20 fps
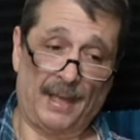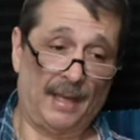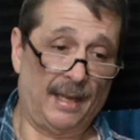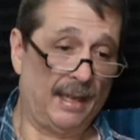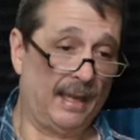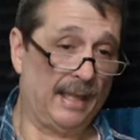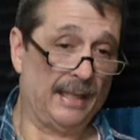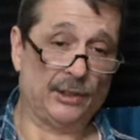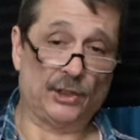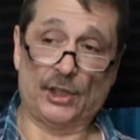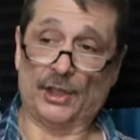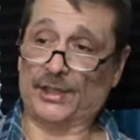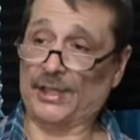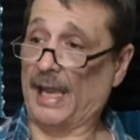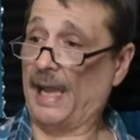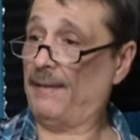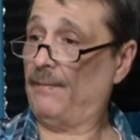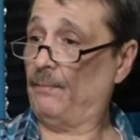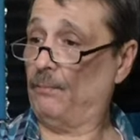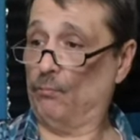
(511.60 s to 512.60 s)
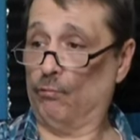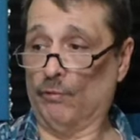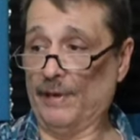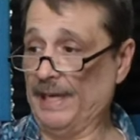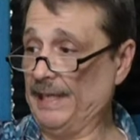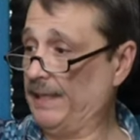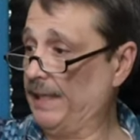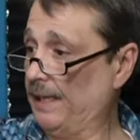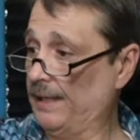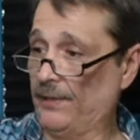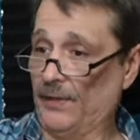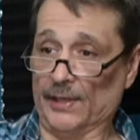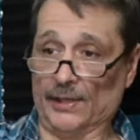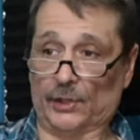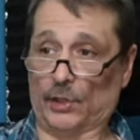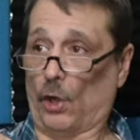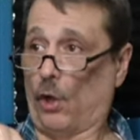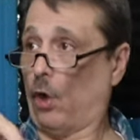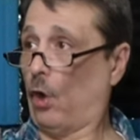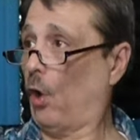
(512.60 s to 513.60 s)
It's just I redid this
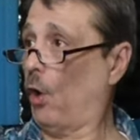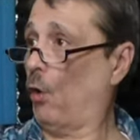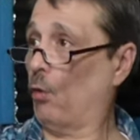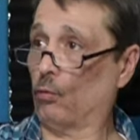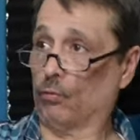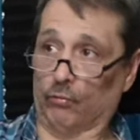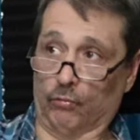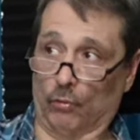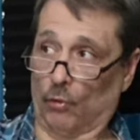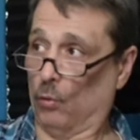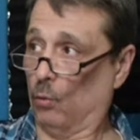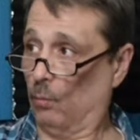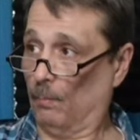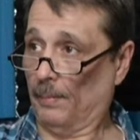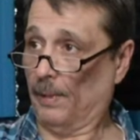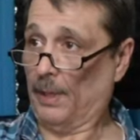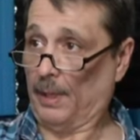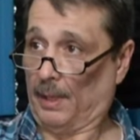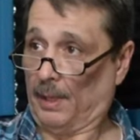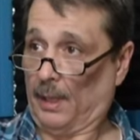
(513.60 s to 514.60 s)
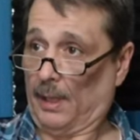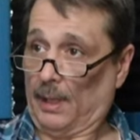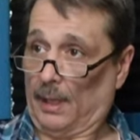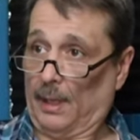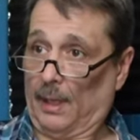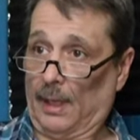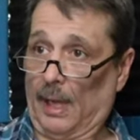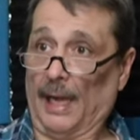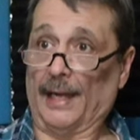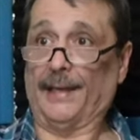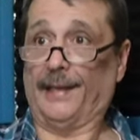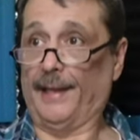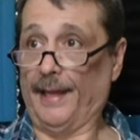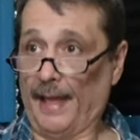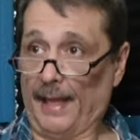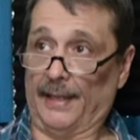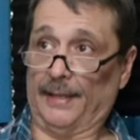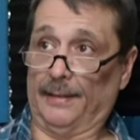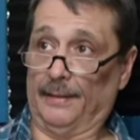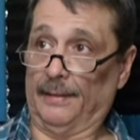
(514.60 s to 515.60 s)
whole room
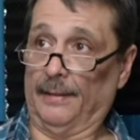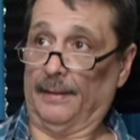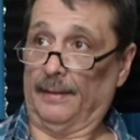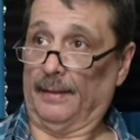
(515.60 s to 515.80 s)
again,